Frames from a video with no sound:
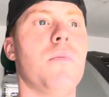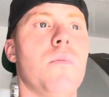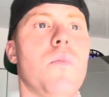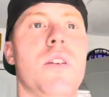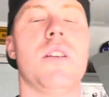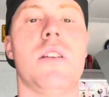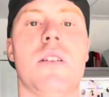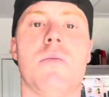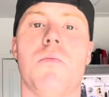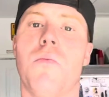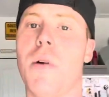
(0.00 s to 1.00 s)
Which
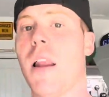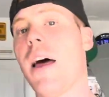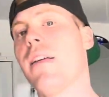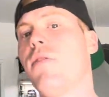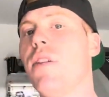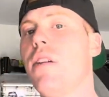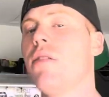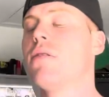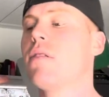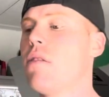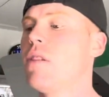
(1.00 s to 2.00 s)
is my last video,
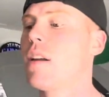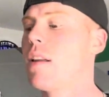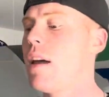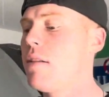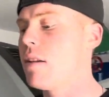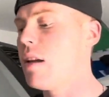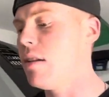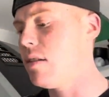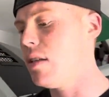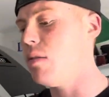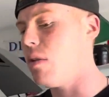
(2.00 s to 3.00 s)
so go check that out to kind of
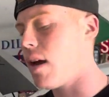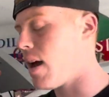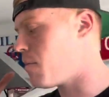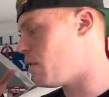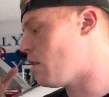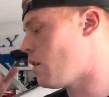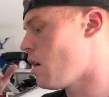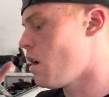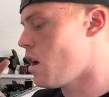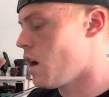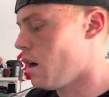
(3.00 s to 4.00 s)
see what happened.
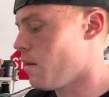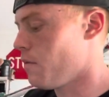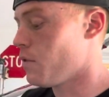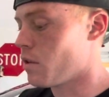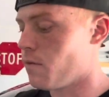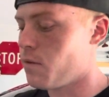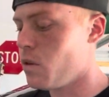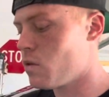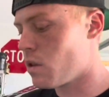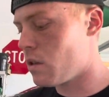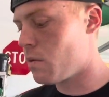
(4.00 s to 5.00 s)
If you're
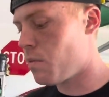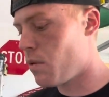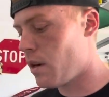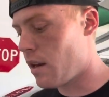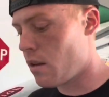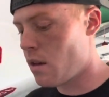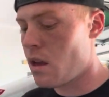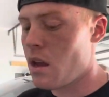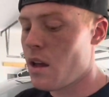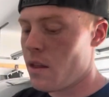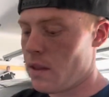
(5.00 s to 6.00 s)
confused at this point,
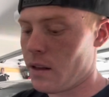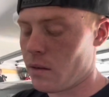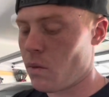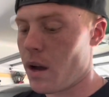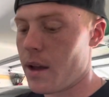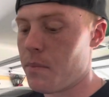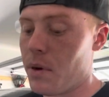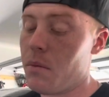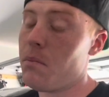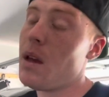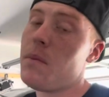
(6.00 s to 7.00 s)
that's why.
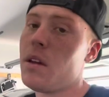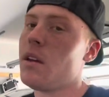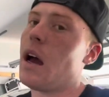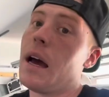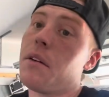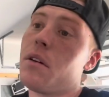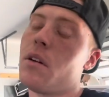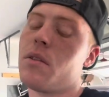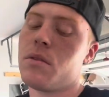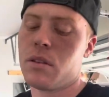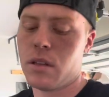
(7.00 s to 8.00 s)
But maybe, I don't
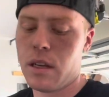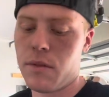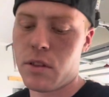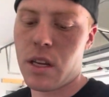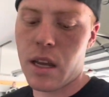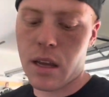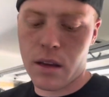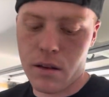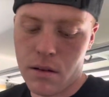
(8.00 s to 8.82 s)
know, give or take.